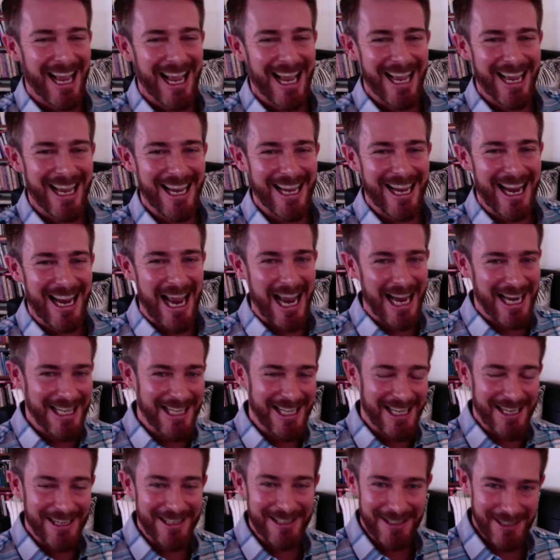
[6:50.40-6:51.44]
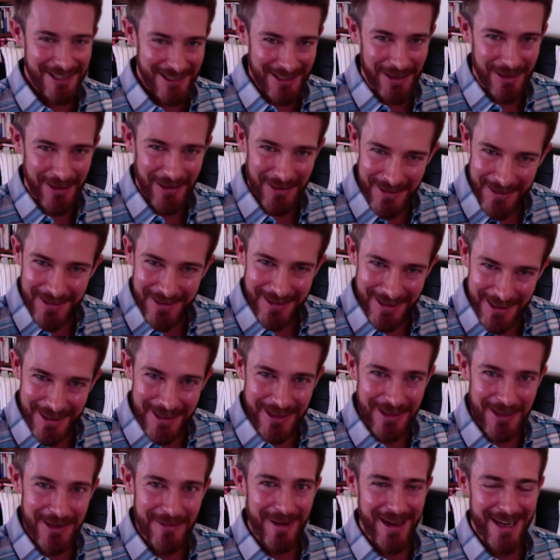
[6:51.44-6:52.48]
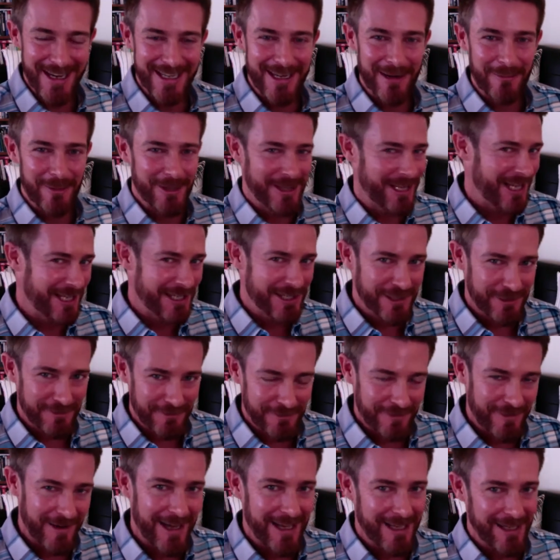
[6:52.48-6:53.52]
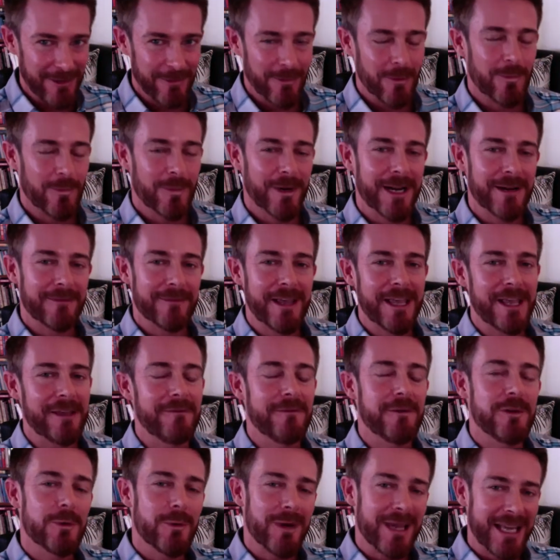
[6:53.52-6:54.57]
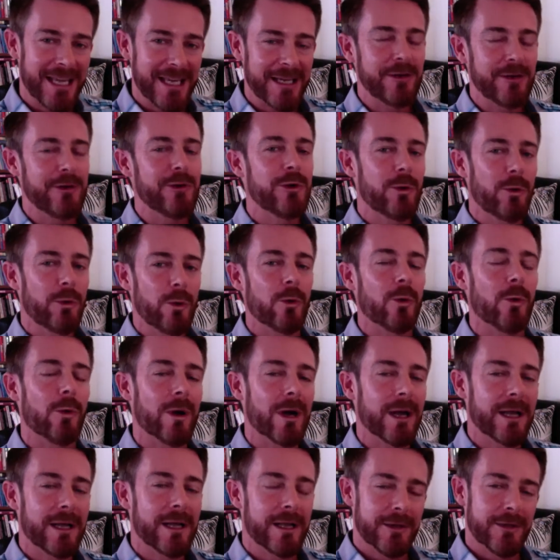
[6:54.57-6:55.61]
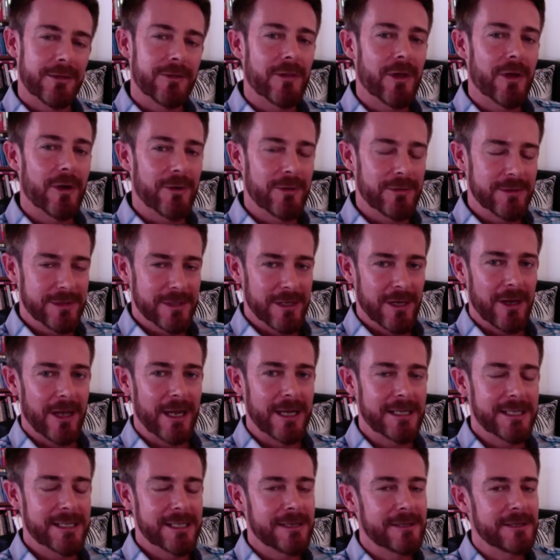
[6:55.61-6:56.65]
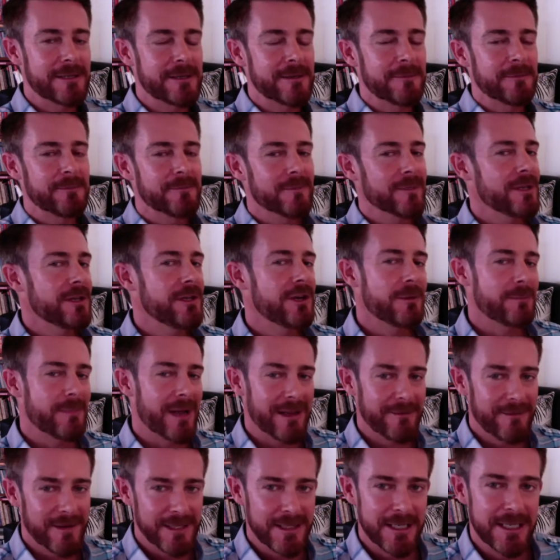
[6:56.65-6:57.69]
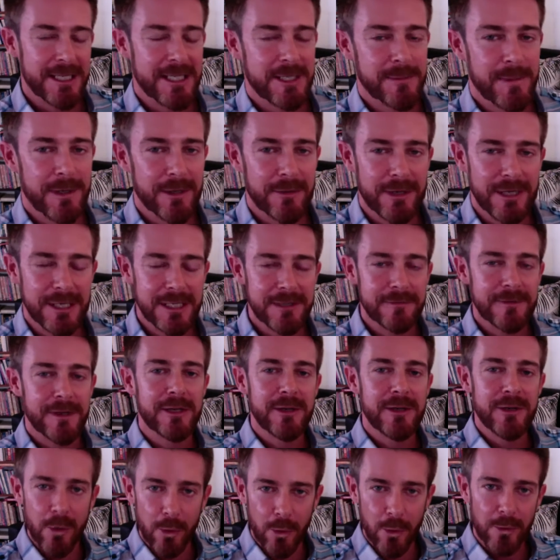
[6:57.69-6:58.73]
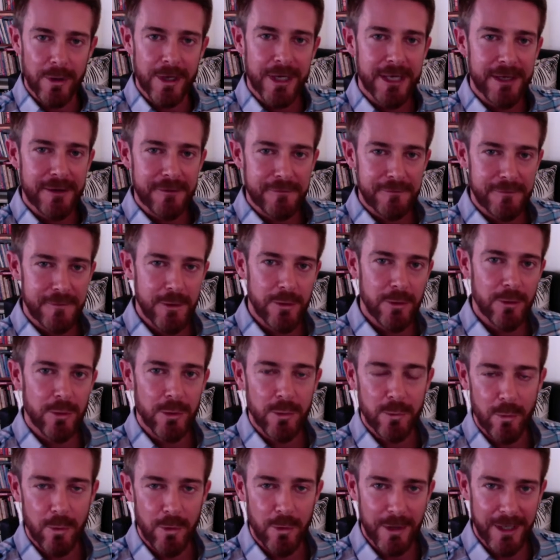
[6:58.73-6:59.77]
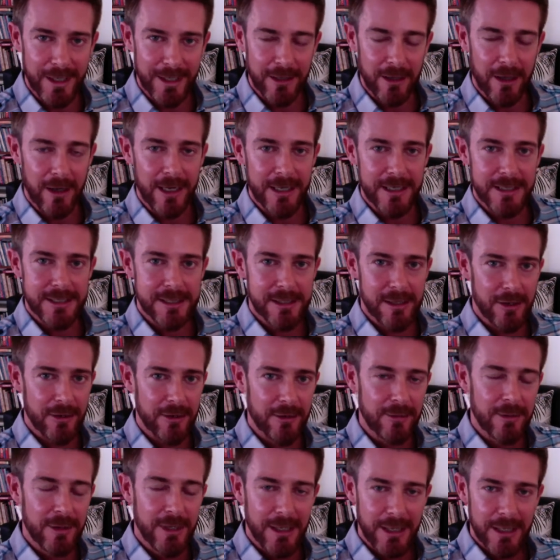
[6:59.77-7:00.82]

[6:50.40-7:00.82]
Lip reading: and then you may end up with engine failure or whatever if you ignore those lights. And you may have had the experience of ignoring a fuel warning light. So